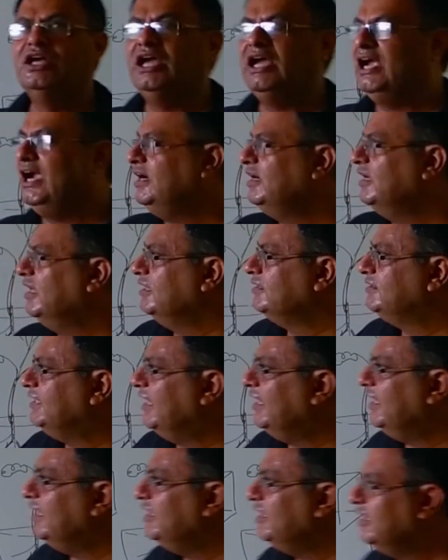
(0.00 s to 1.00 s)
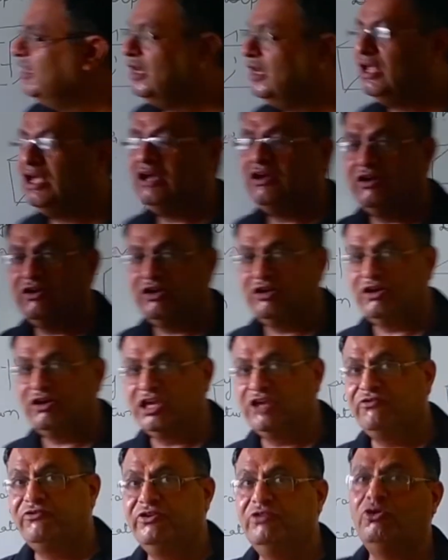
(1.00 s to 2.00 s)
And then
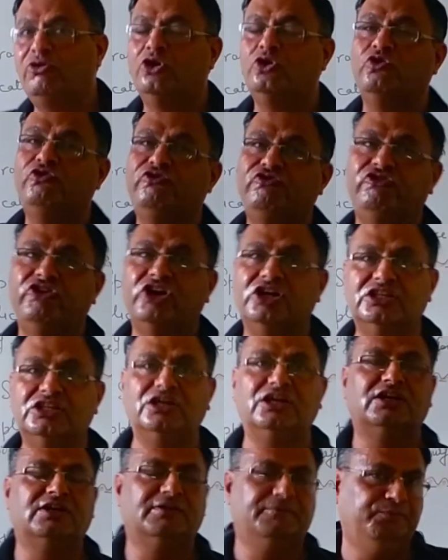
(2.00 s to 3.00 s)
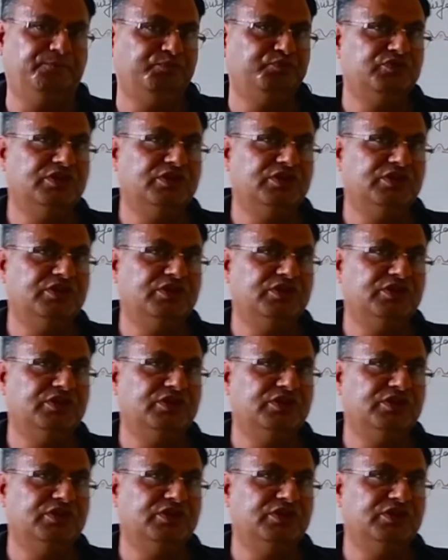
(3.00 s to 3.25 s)
if we want to further